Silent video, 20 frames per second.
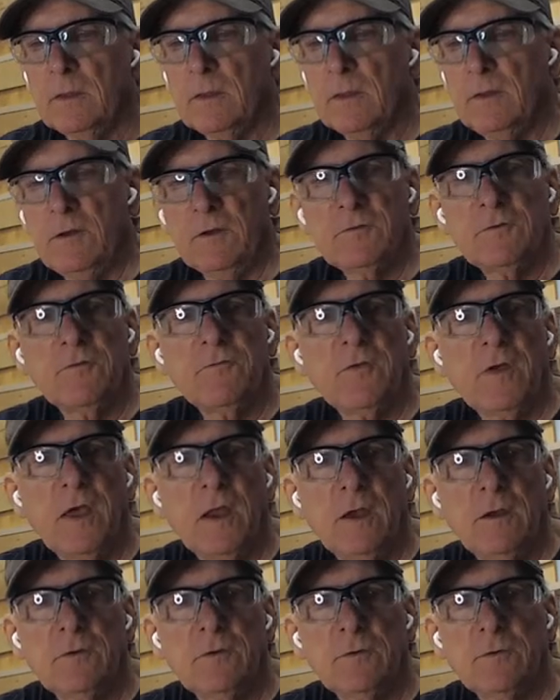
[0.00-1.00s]
The
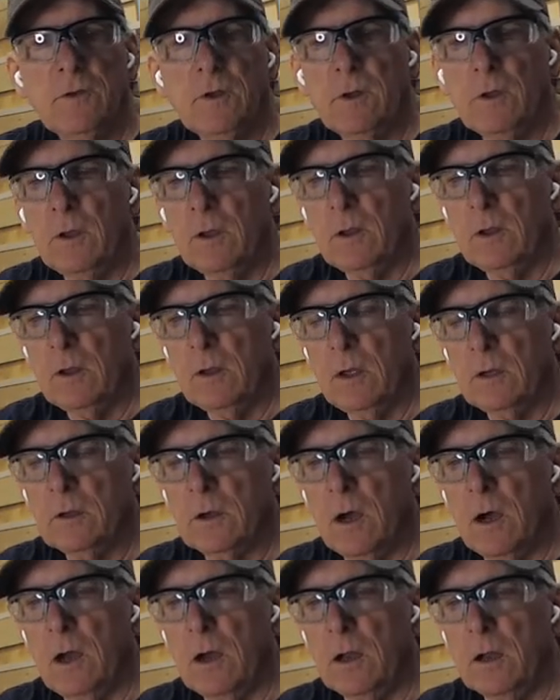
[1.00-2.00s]
disadvantage or the
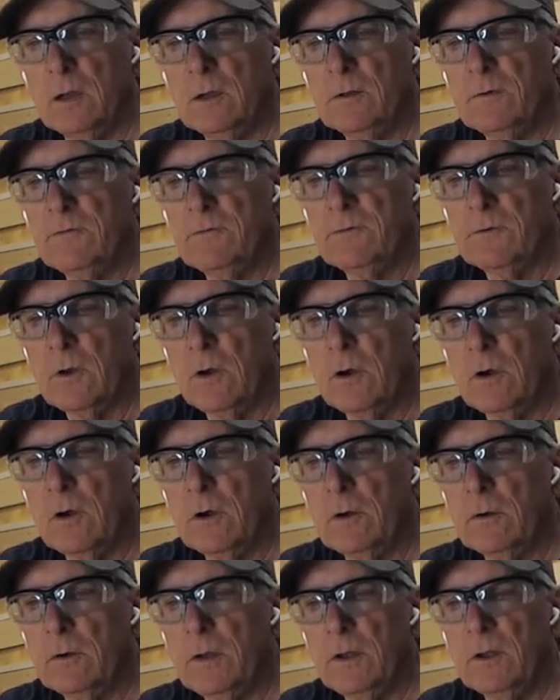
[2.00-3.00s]
cons
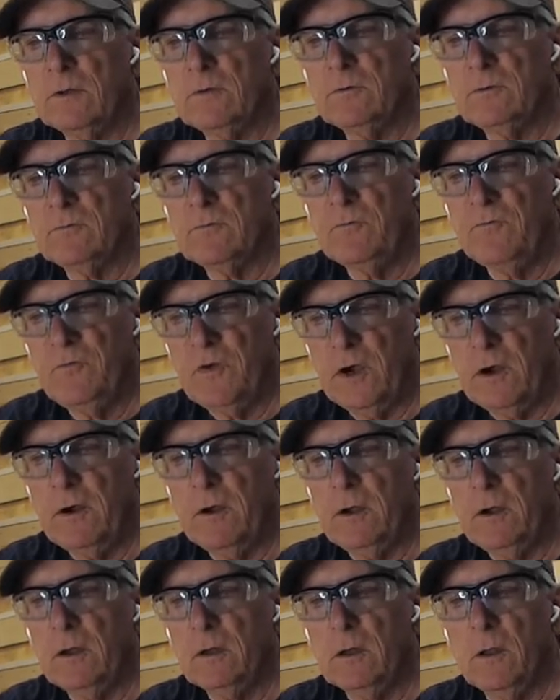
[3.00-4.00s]
are it's
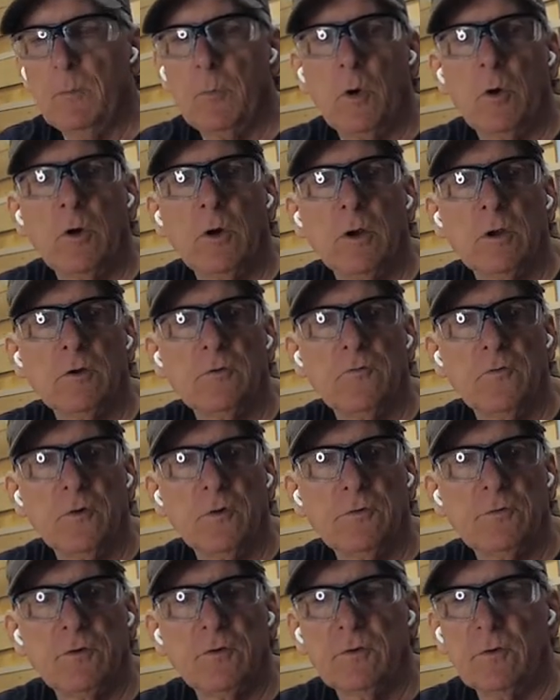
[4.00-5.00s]
very laborious
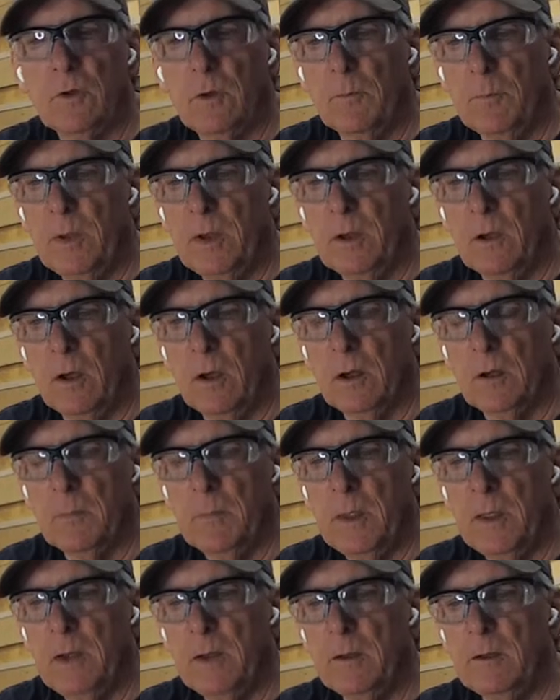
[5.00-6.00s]
versus being
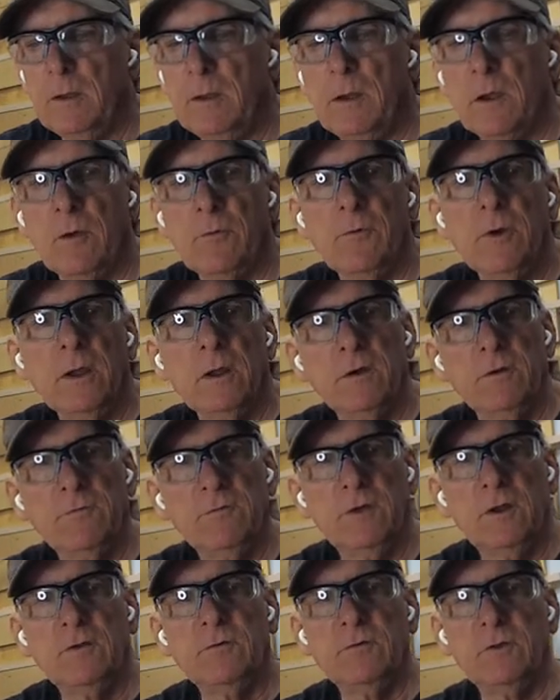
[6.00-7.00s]
automated. Regular
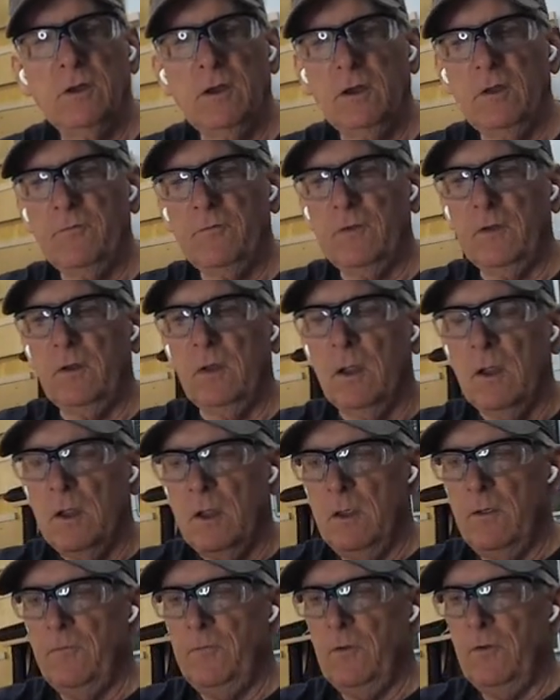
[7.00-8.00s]
CNC,
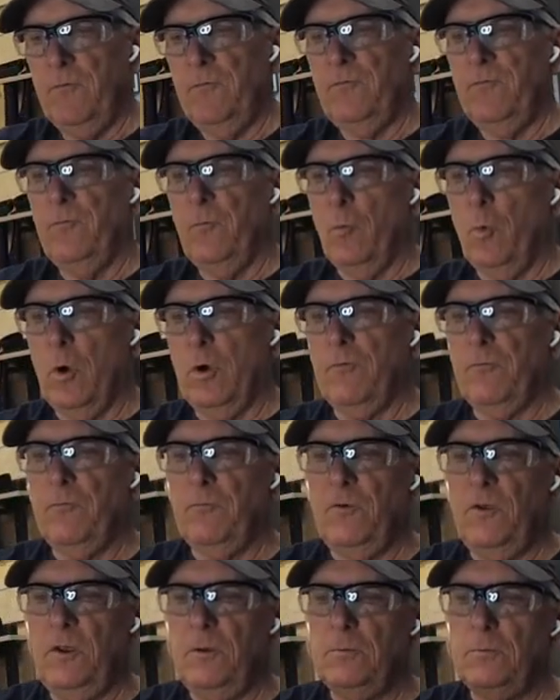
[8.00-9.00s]
if your
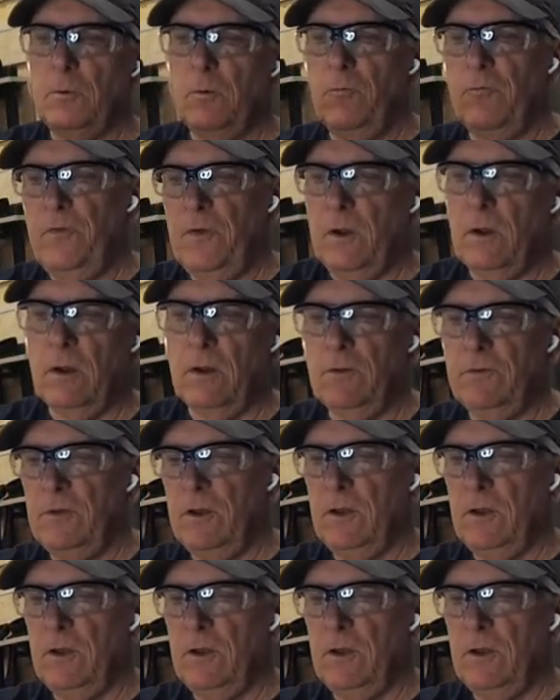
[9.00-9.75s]
workpiece will fit on a